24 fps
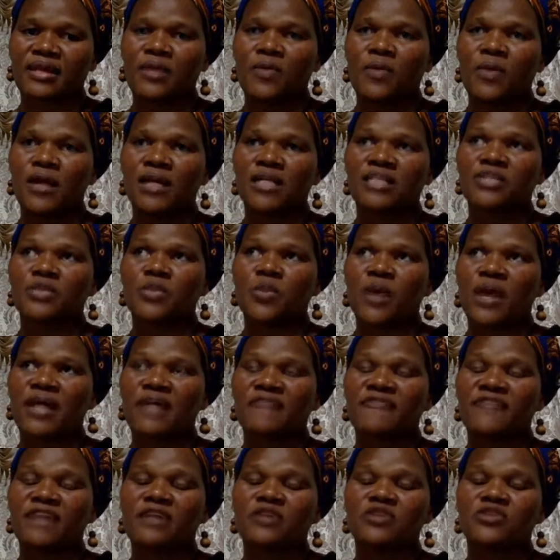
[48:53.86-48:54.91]
in a world
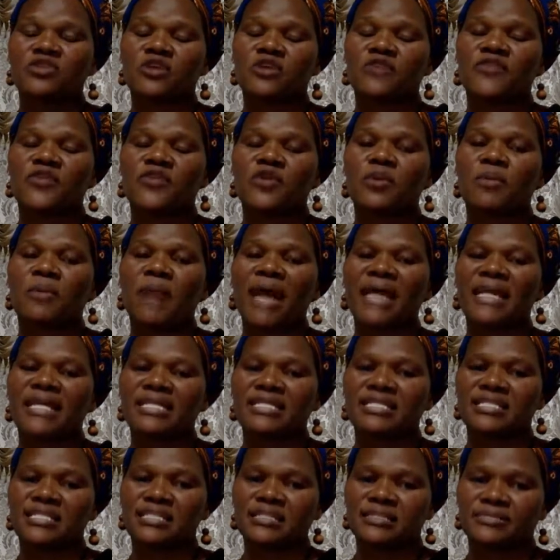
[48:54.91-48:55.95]
where values of
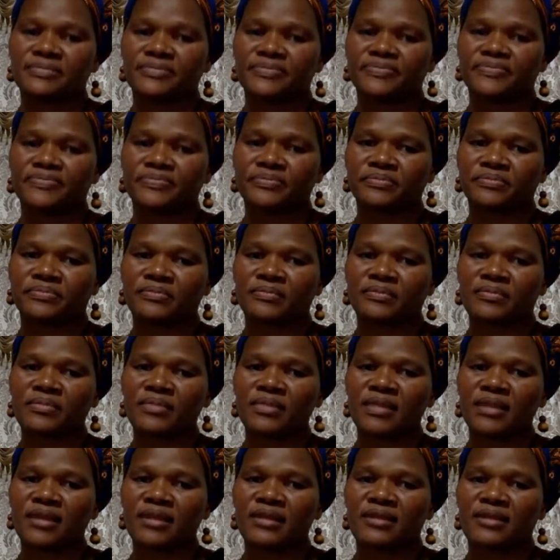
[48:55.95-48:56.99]
humanity,
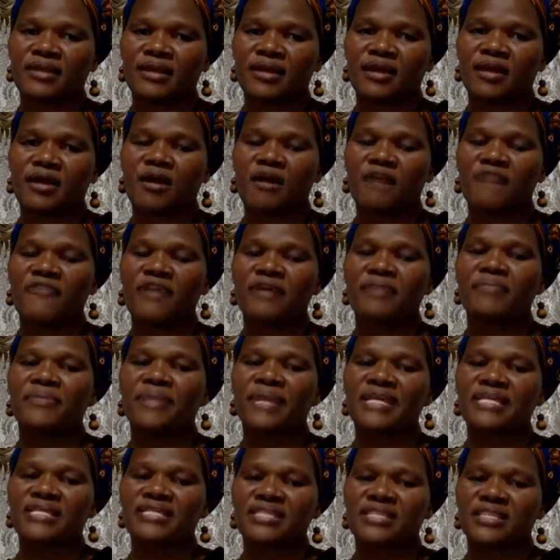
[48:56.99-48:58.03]
of
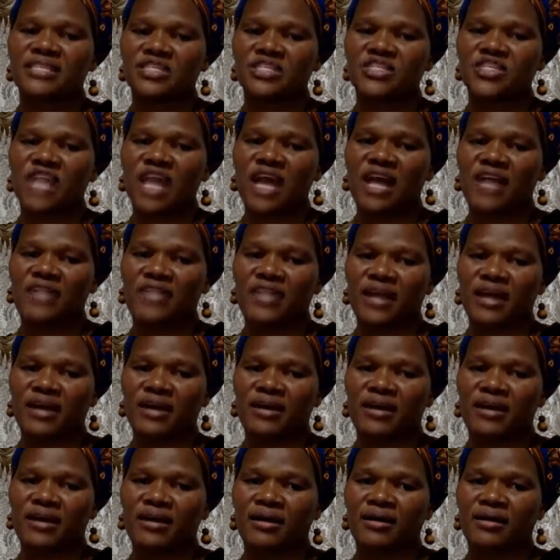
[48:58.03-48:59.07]
embracing each
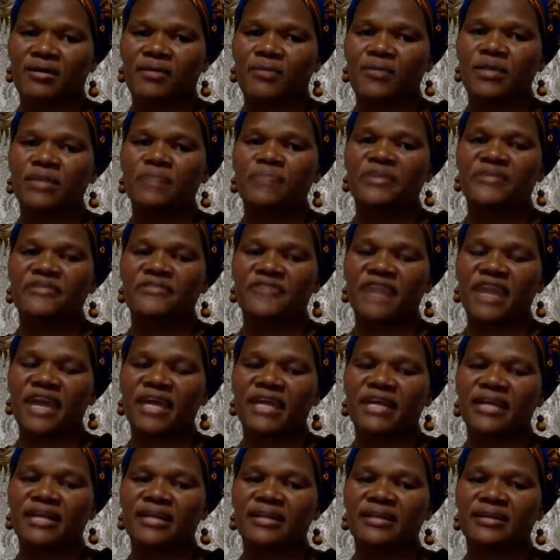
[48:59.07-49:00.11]
other, will
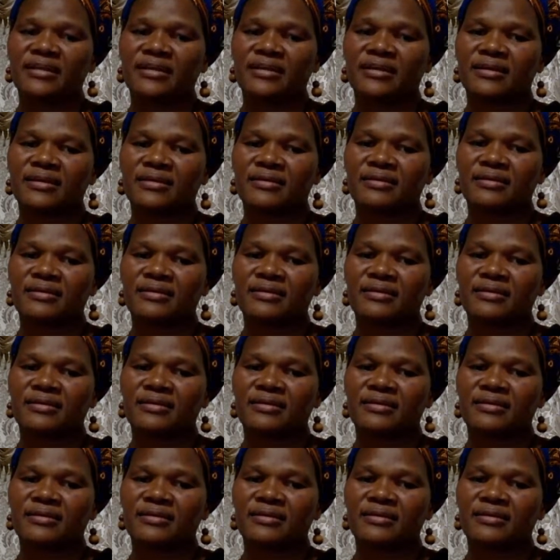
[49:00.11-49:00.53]
prevail.